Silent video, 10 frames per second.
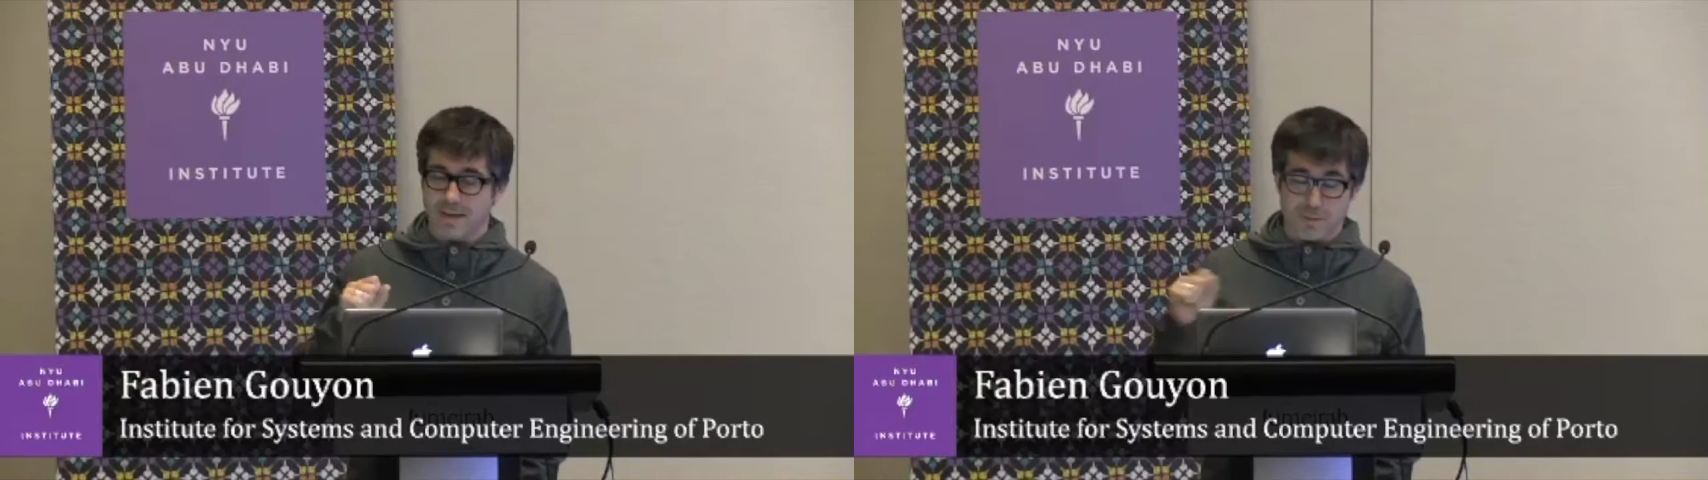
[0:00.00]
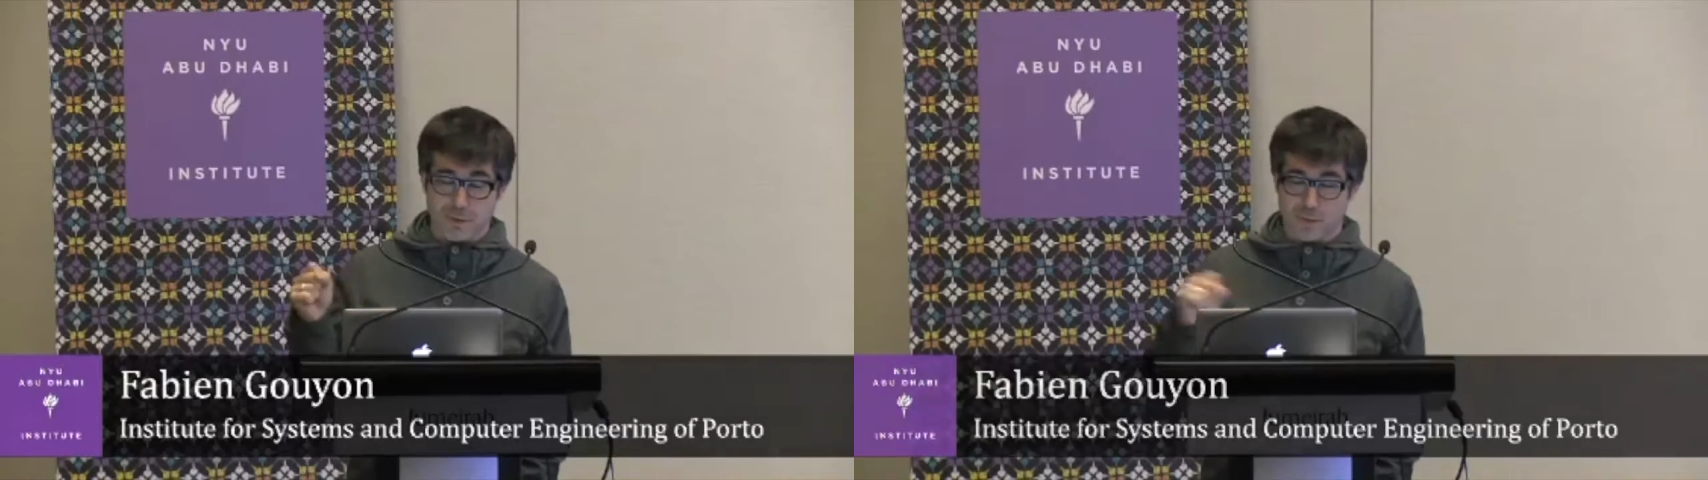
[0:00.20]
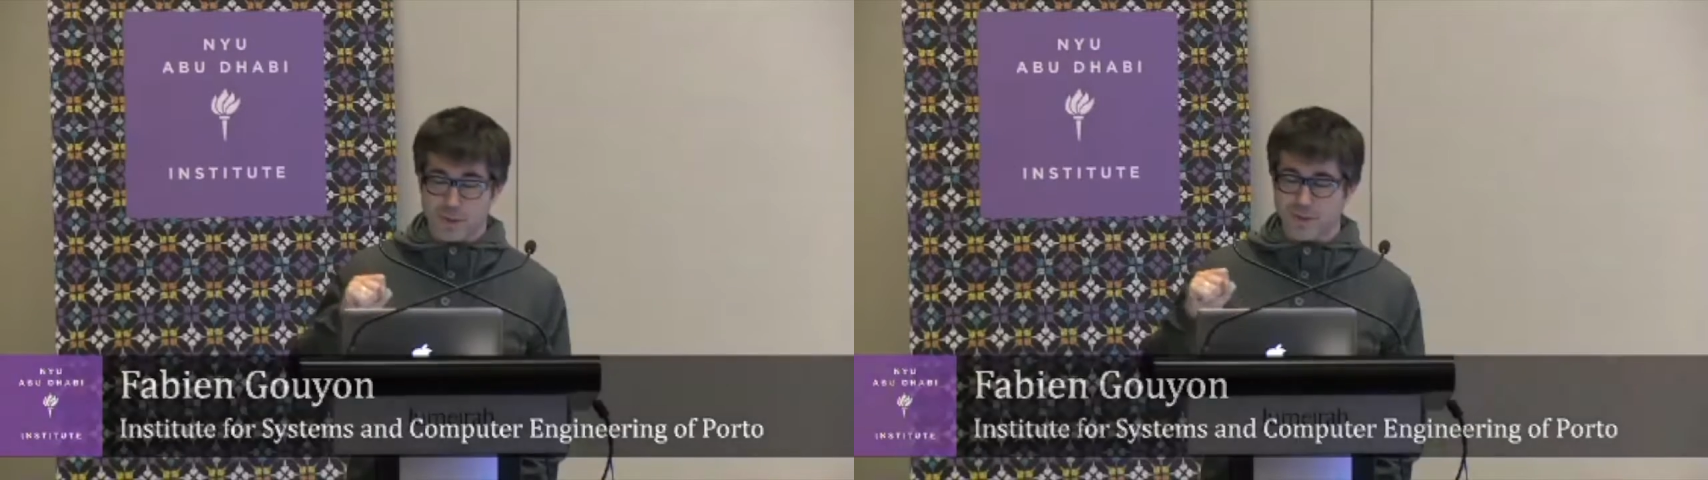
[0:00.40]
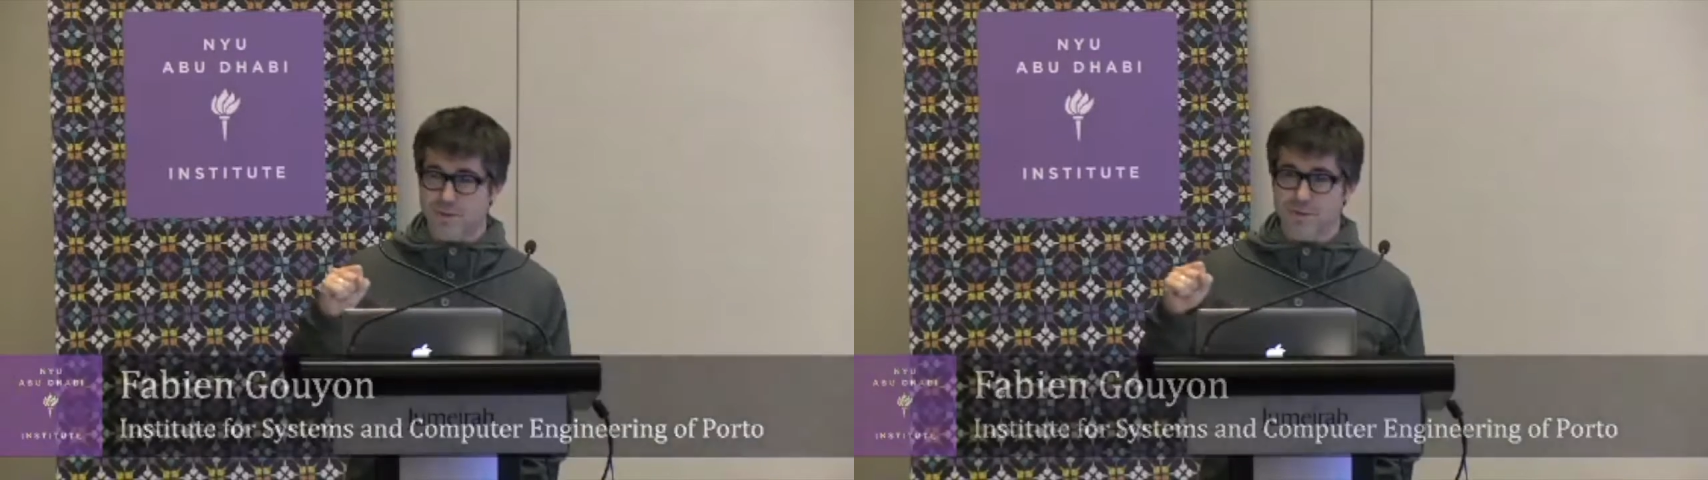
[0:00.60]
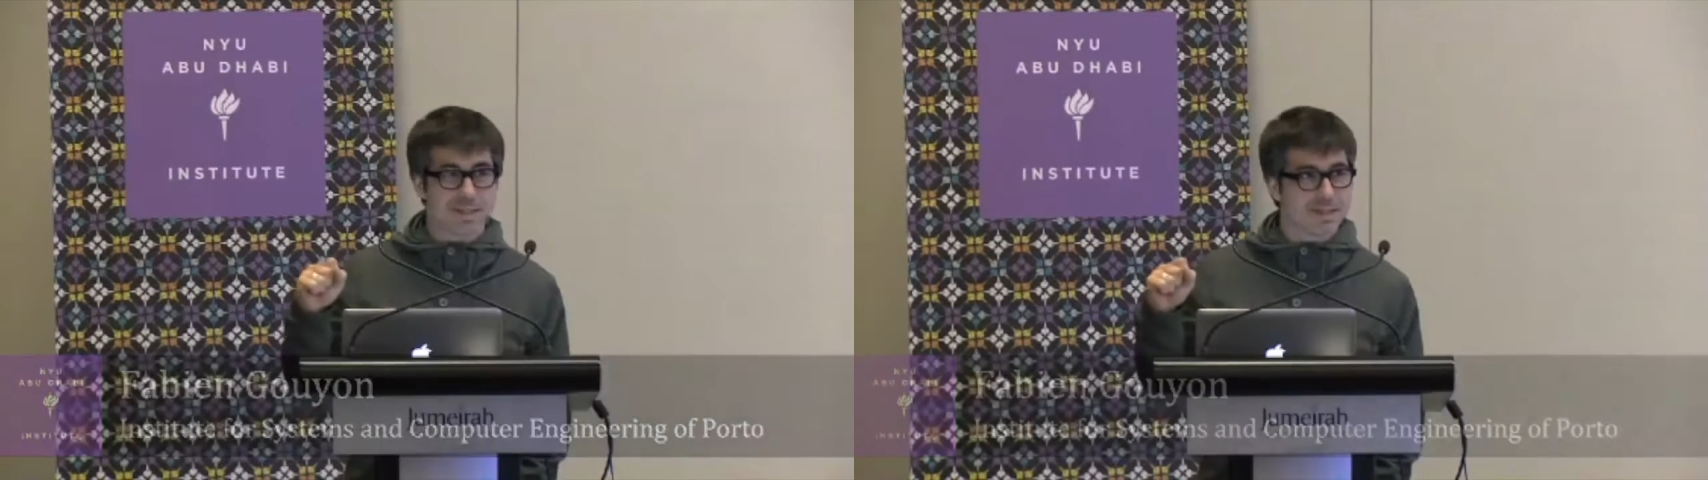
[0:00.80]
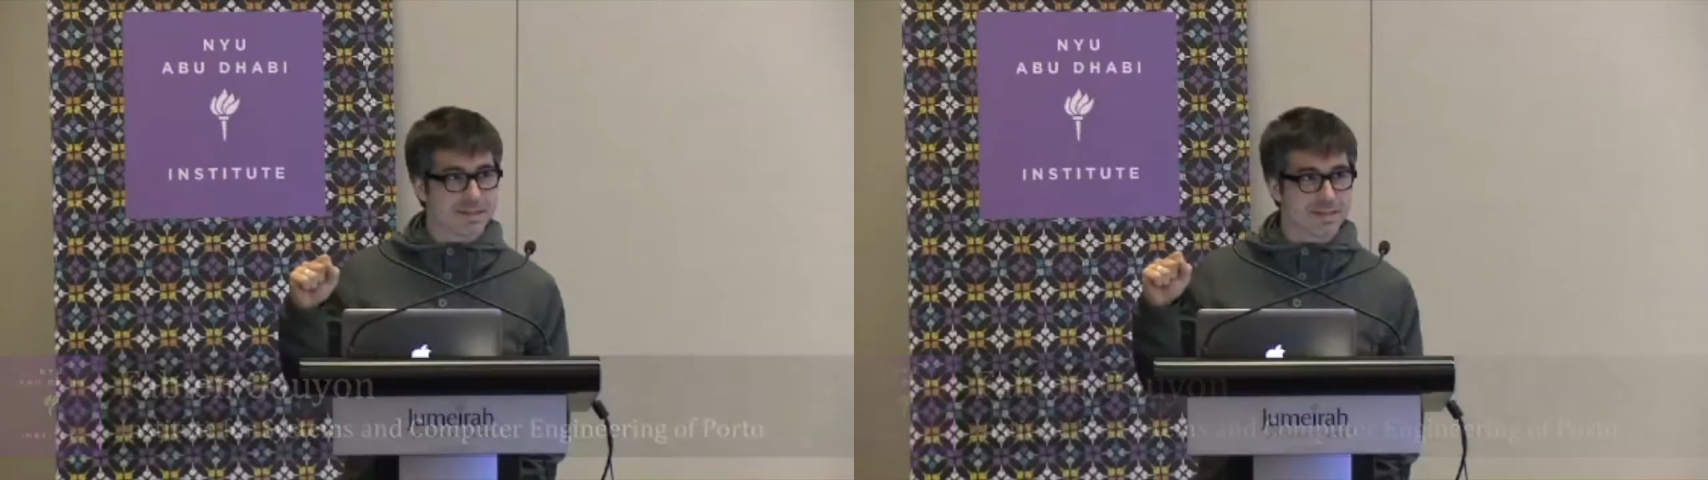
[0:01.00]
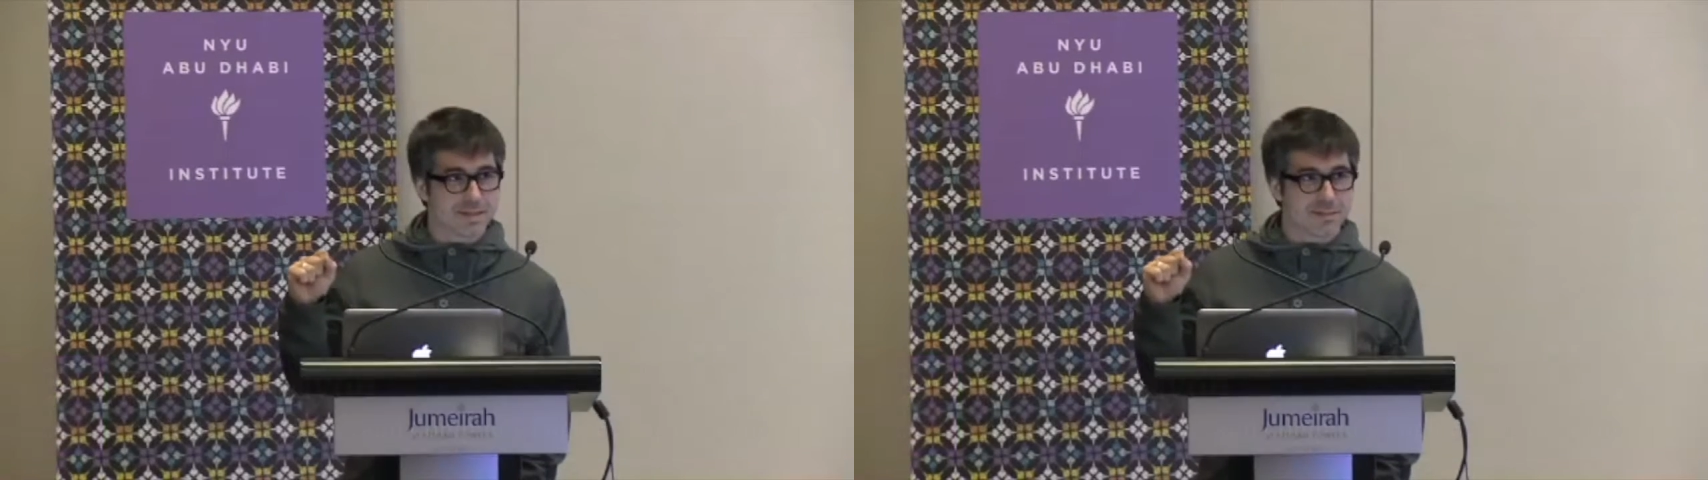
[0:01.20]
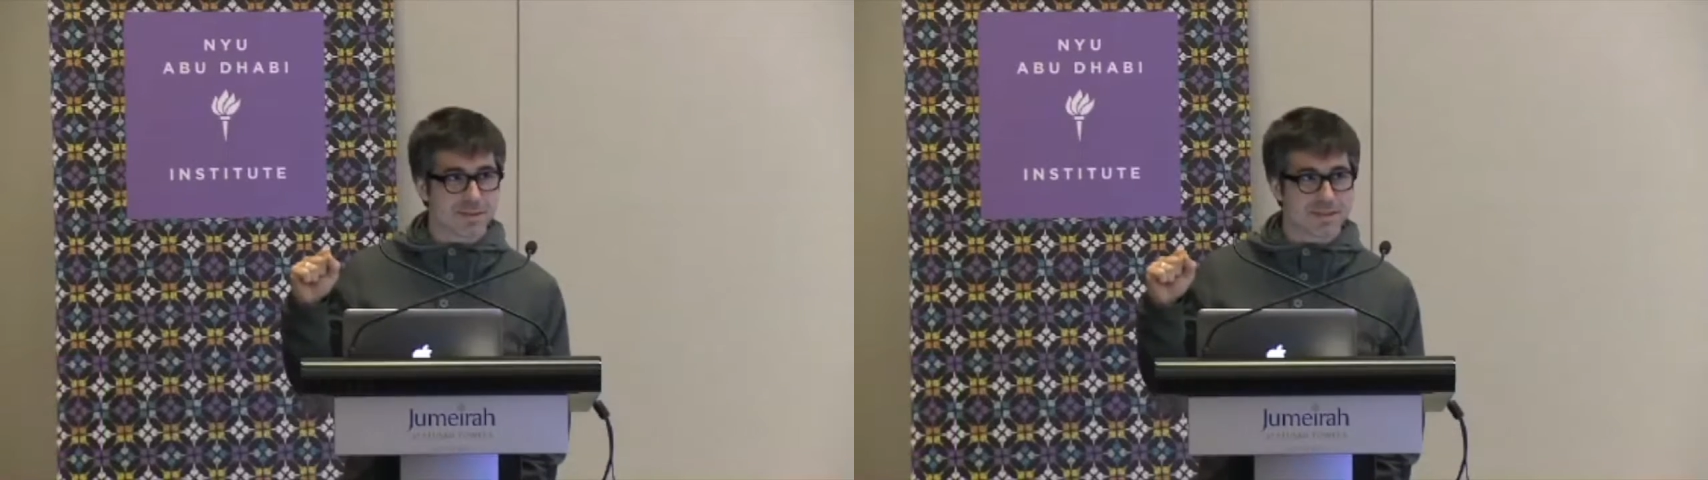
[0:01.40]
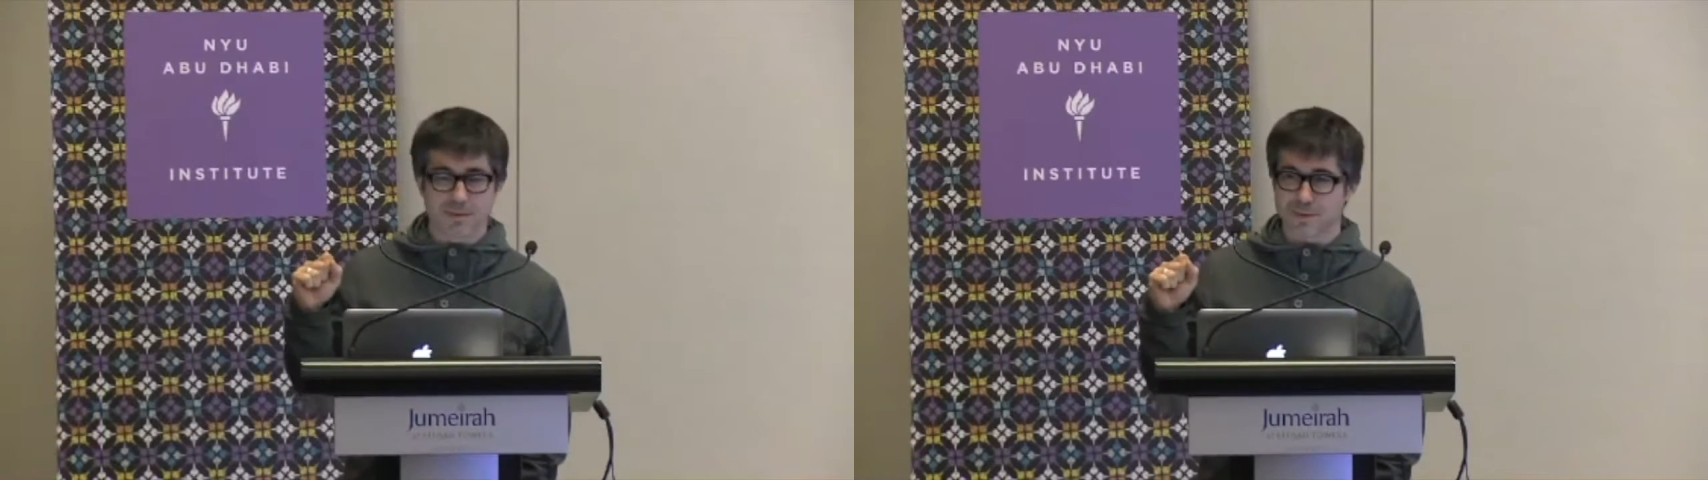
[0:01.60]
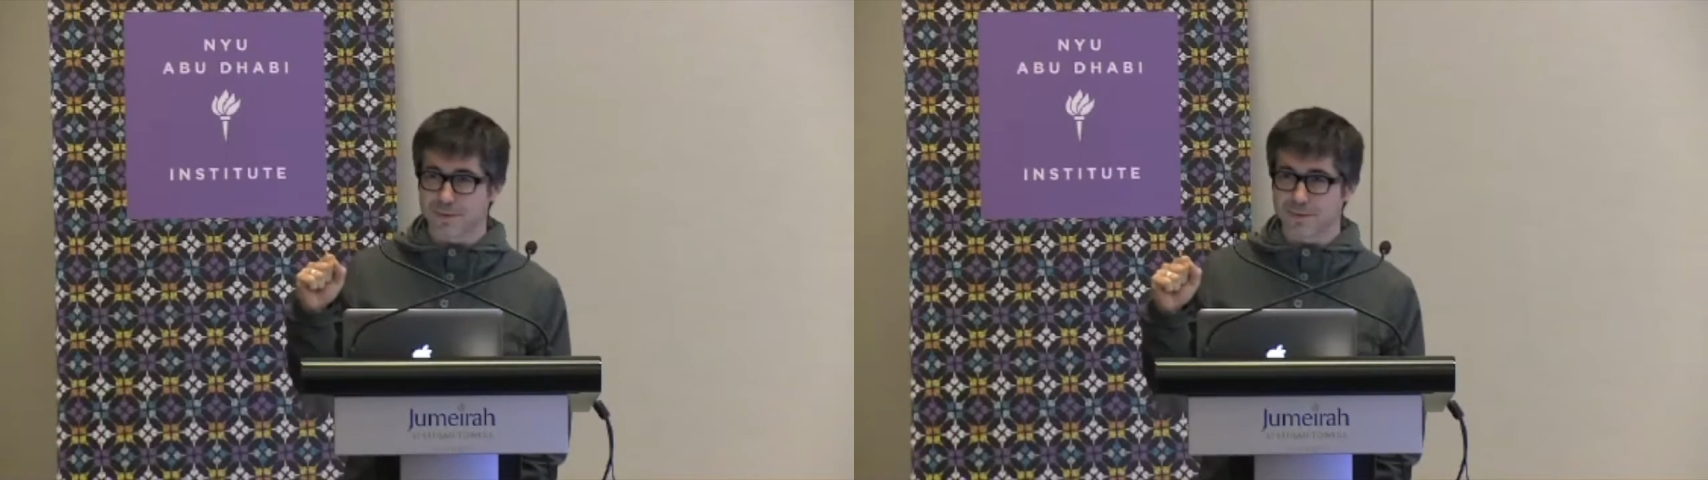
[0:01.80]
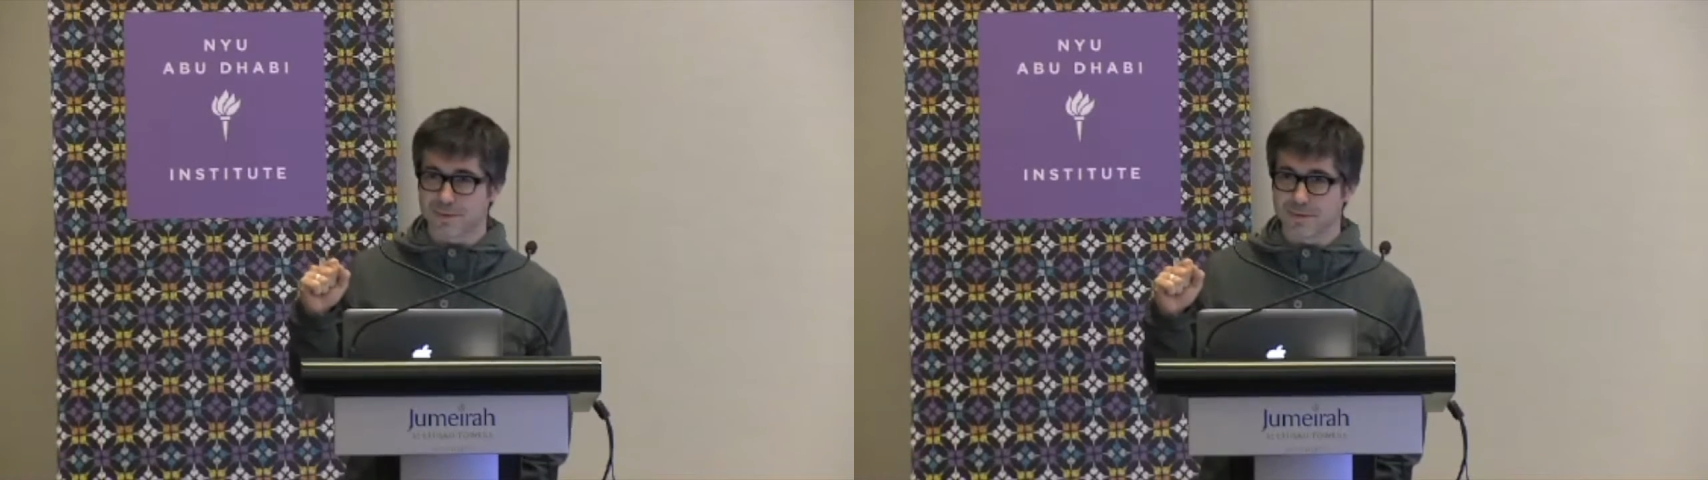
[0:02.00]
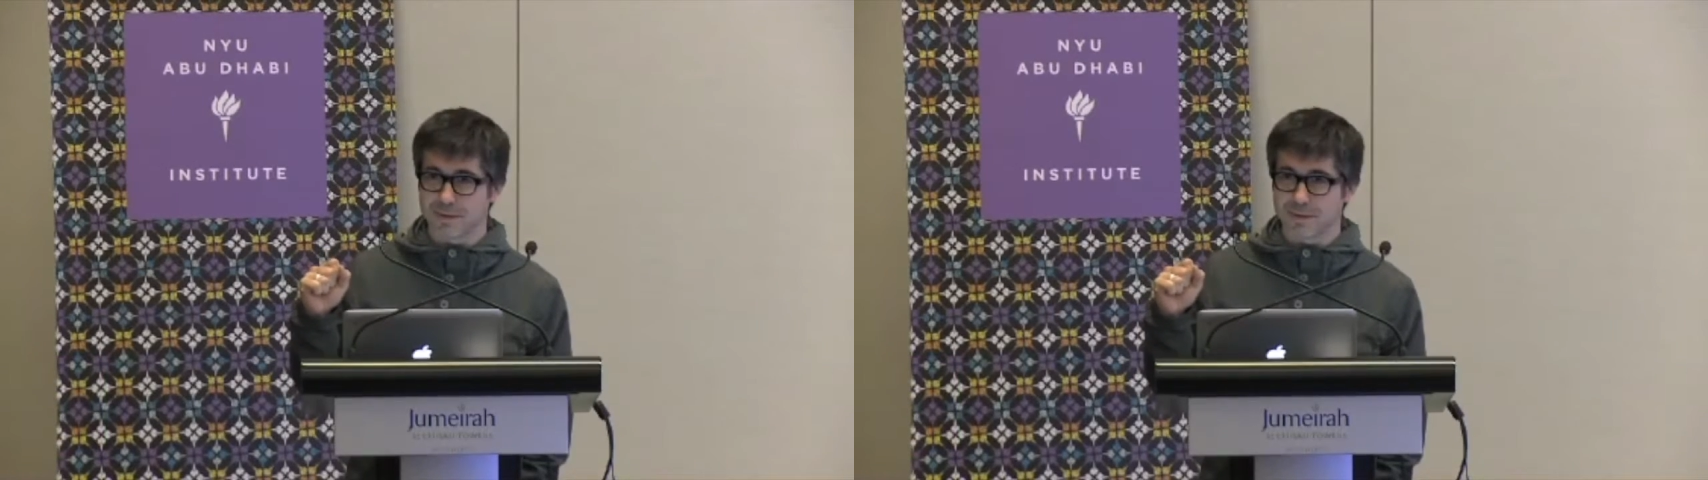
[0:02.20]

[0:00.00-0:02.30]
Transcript: I'm going to rush through it, but I still want to